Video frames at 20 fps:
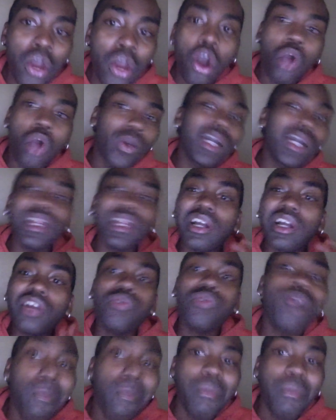or we're going to
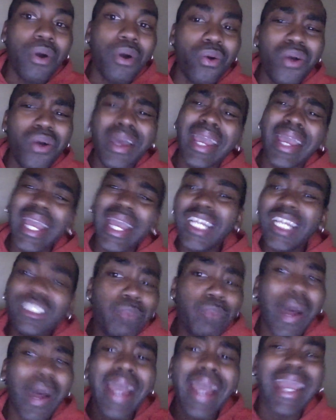crumble inch
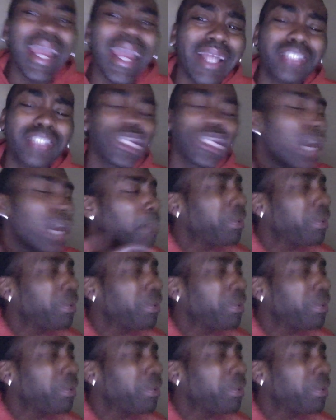by inch,